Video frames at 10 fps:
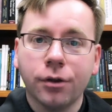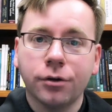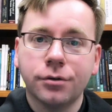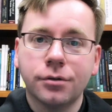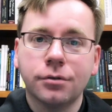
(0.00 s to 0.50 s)

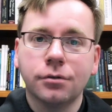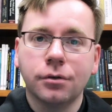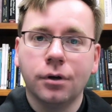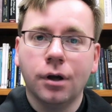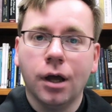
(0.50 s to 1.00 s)
others,
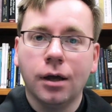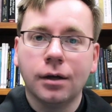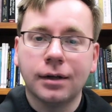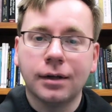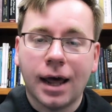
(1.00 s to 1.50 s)

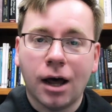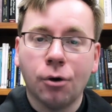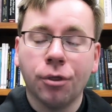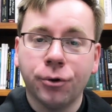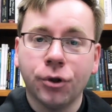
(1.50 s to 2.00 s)

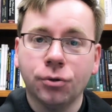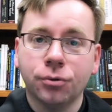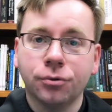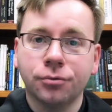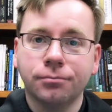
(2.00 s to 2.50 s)
now through
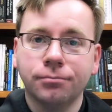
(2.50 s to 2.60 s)
you.